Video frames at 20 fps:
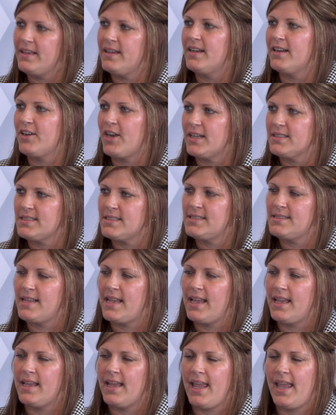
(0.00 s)
across the
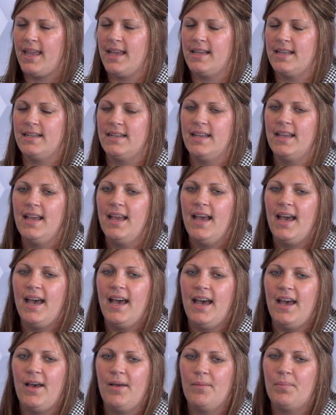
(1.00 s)
state, and
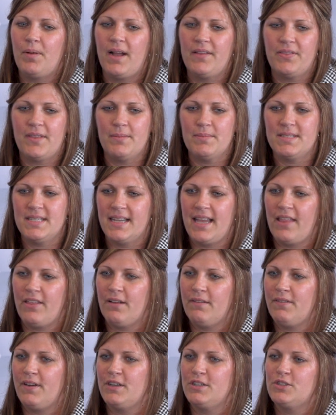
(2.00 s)
brought them
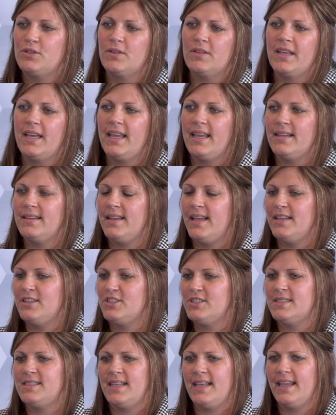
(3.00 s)
together virtually, and
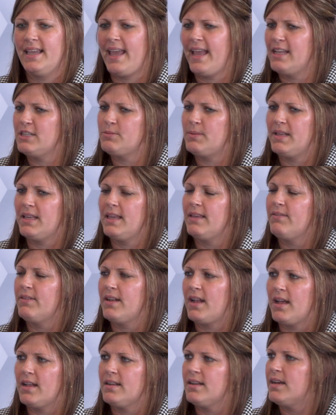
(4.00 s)
just the engagement
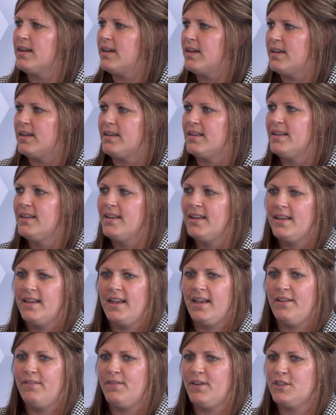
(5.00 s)
even on
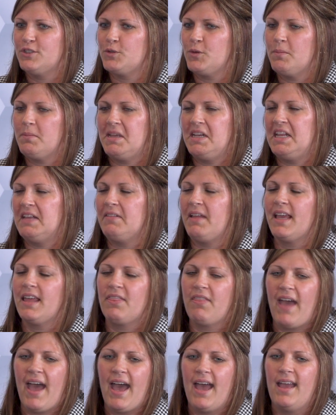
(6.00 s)
a virtual meeting like
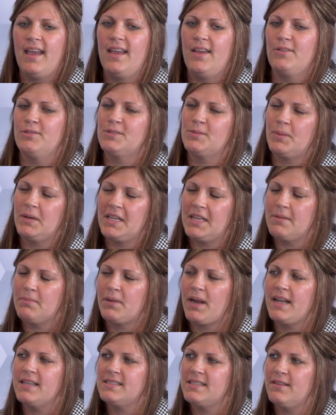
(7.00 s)
that, it was pretty
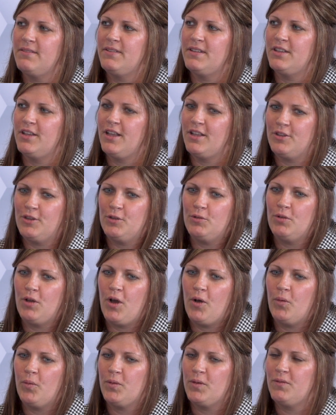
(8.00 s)
impressive, and
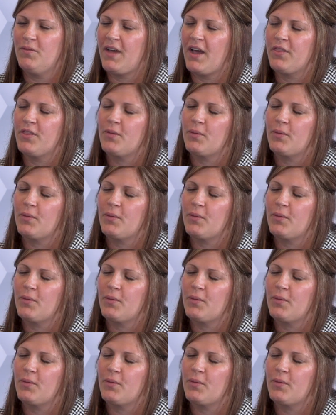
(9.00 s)
you've got the